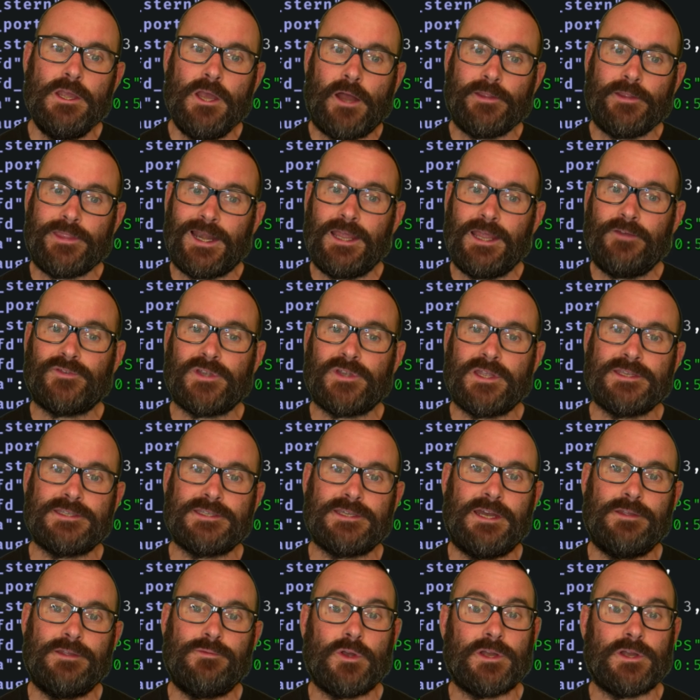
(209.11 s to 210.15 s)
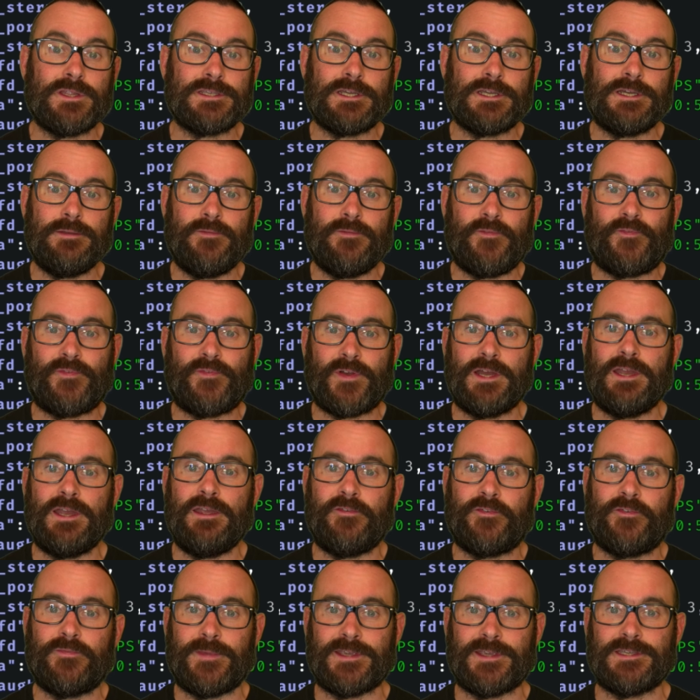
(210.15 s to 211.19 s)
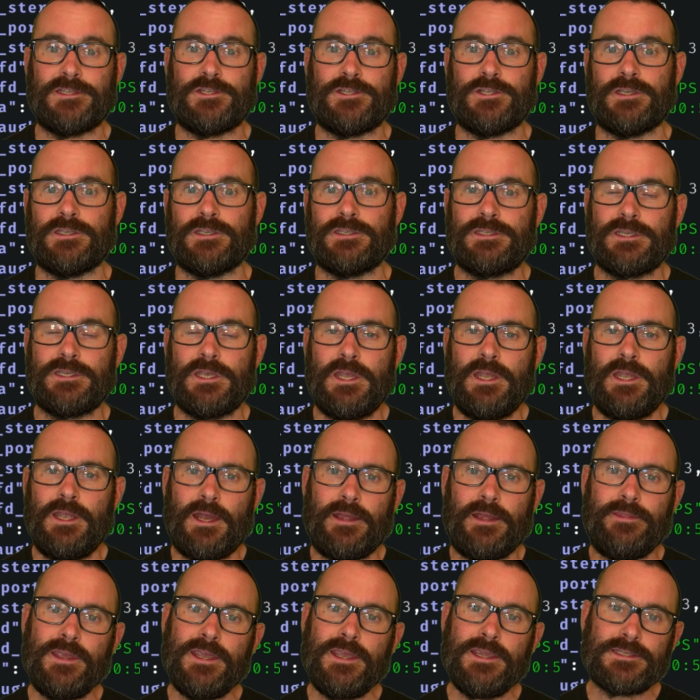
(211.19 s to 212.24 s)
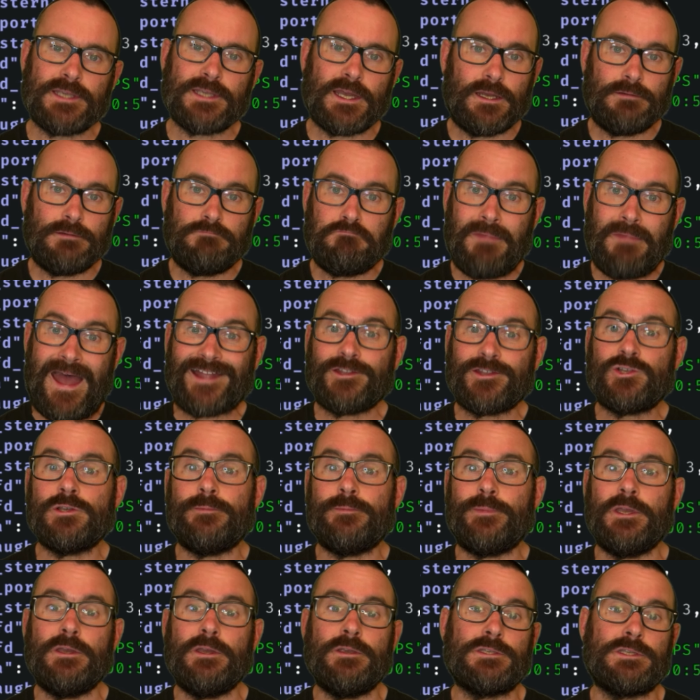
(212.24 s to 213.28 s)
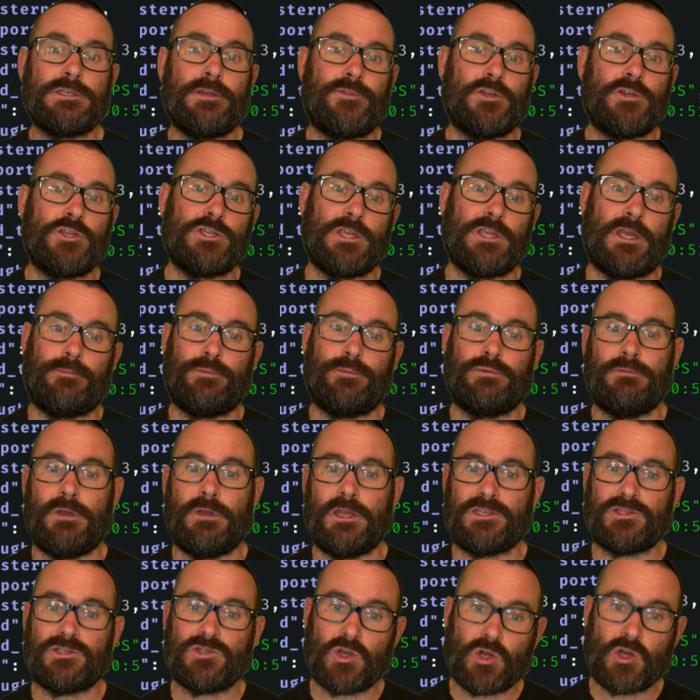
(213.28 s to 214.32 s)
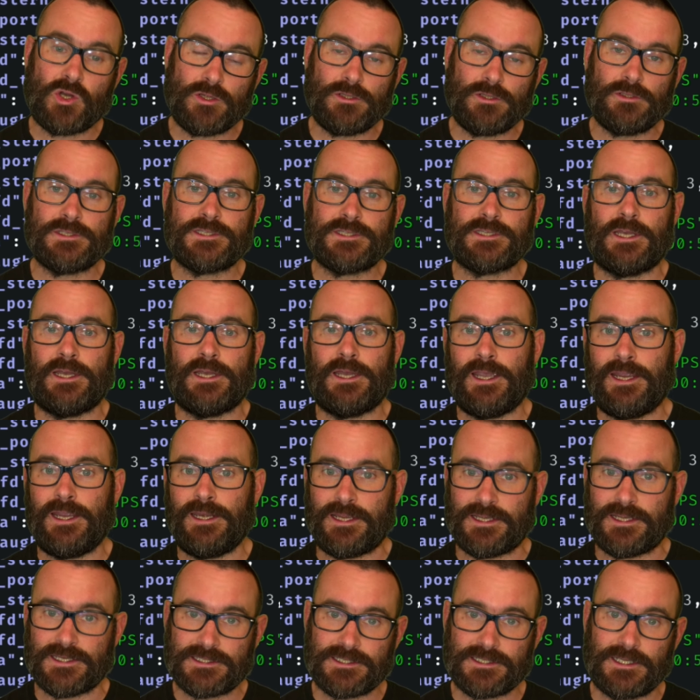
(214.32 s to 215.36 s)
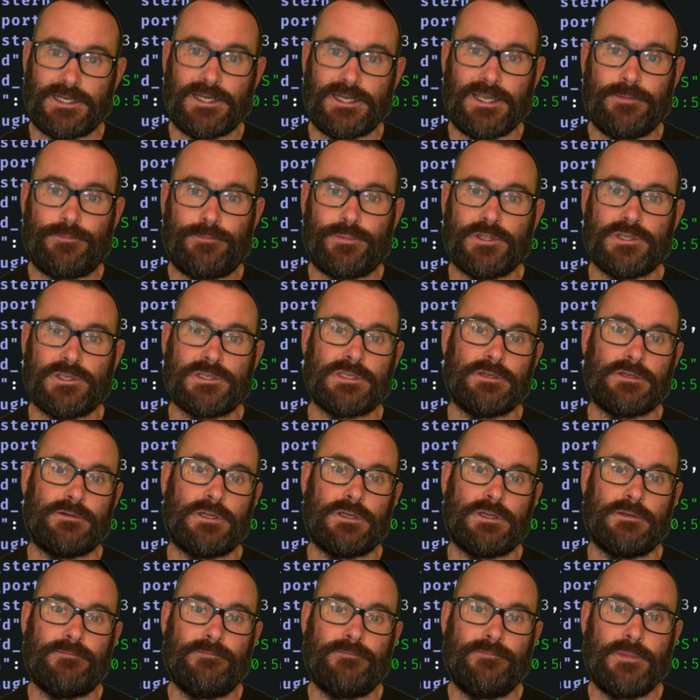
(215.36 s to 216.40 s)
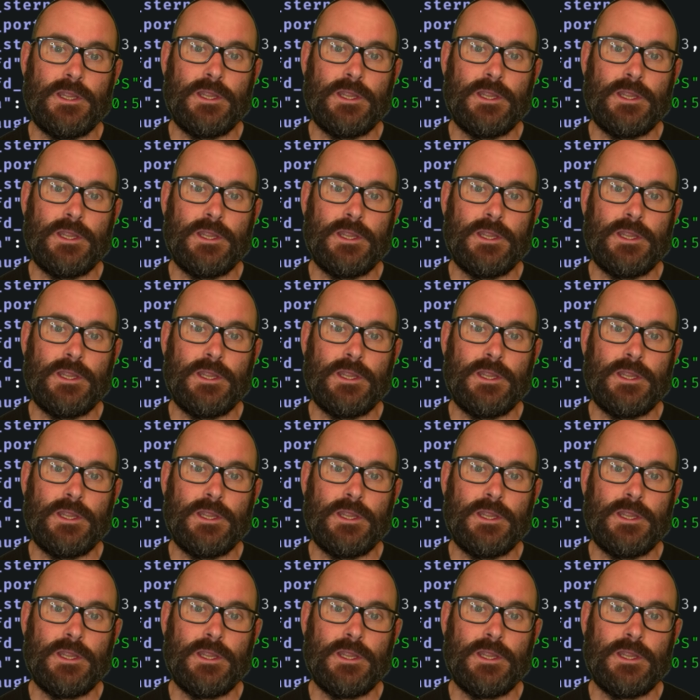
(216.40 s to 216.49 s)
On the left-hand side, we've got type five messages, and these are attributes of the ship. It's call sign, it's type, and so on.